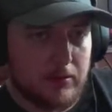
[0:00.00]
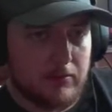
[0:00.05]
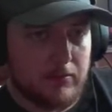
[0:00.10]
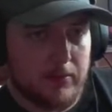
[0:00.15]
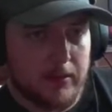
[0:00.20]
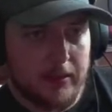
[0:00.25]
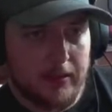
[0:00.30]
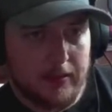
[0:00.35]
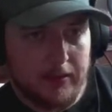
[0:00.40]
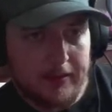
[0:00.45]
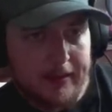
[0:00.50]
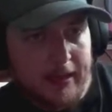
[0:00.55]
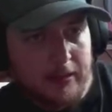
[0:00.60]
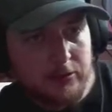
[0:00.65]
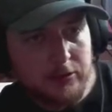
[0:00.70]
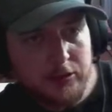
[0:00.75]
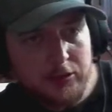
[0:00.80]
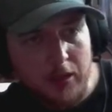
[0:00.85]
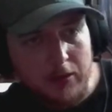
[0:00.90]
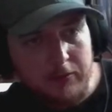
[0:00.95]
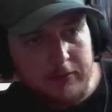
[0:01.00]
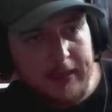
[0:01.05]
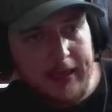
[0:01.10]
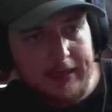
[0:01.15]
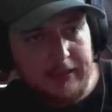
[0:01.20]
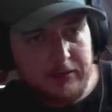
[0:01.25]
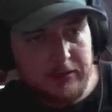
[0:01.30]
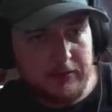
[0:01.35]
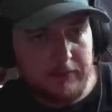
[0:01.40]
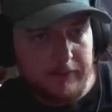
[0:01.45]
we're going to now
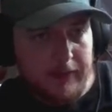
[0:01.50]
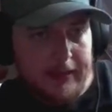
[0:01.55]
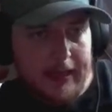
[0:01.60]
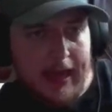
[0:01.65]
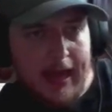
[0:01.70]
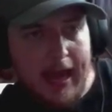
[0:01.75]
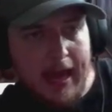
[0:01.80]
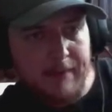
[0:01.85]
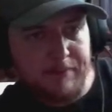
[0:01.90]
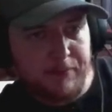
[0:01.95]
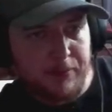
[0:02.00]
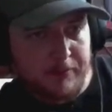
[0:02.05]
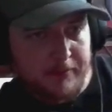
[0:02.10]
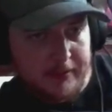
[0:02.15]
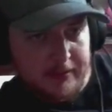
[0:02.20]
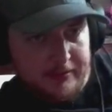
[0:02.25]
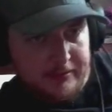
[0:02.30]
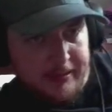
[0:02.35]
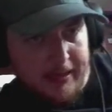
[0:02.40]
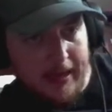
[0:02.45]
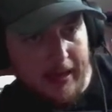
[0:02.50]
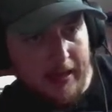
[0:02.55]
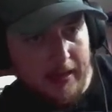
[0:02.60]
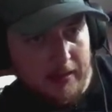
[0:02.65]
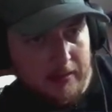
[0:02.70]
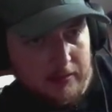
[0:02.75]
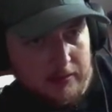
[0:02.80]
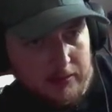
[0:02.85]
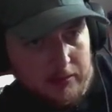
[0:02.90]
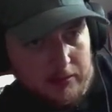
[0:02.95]
showcase, so where the amber is there.
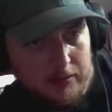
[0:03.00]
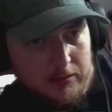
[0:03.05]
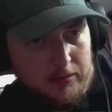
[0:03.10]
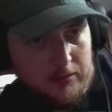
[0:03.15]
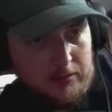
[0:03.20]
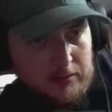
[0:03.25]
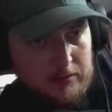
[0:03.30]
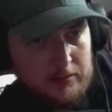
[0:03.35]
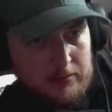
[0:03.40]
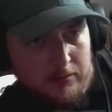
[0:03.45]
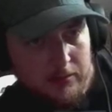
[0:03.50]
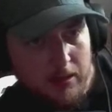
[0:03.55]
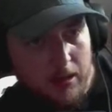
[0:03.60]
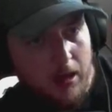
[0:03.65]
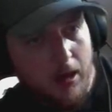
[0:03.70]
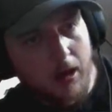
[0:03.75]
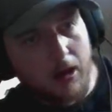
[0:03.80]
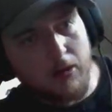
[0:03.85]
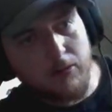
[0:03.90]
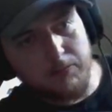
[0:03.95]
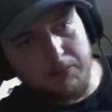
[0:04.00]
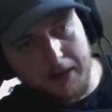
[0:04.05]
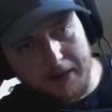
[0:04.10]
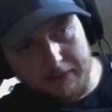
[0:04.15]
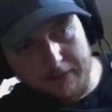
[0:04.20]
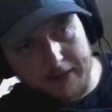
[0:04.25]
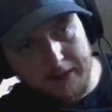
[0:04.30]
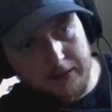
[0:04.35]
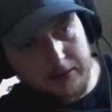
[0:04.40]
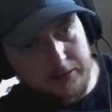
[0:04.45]
Oh, by the
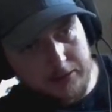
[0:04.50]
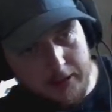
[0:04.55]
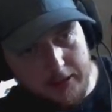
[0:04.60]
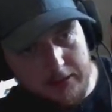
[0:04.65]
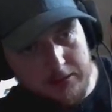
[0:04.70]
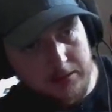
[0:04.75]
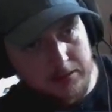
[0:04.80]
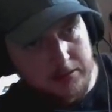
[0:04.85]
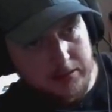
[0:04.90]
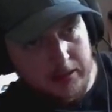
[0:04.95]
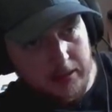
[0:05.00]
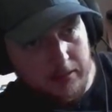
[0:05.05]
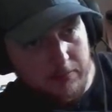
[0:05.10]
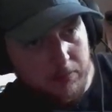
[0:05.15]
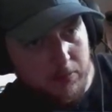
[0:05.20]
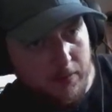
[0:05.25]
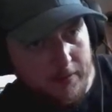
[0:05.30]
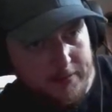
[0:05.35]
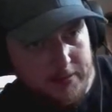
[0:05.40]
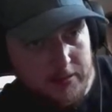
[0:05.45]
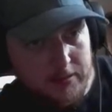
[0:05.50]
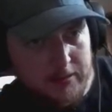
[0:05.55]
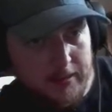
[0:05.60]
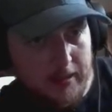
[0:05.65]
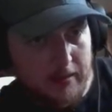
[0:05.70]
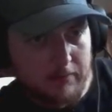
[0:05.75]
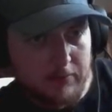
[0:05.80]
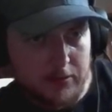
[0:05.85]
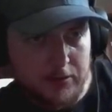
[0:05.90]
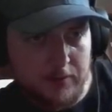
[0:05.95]
way, you can change the ticket prices
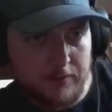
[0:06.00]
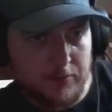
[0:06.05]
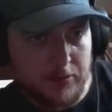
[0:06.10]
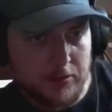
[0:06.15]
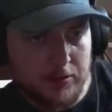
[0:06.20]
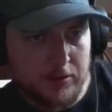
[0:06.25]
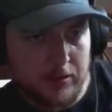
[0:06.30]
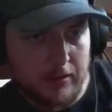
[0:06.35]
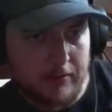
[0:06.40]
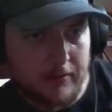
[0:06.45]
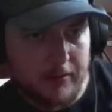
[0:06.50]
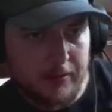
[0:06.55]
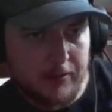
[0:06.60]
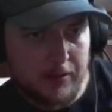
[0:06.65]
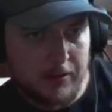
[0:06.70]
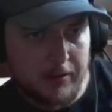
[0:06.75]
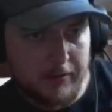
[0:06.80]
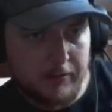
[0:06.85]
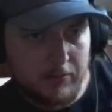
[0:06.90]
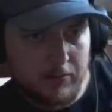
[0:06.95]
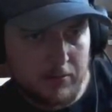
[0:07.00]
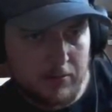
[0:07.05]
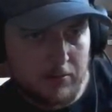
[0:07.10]
there, which I'm just showing you.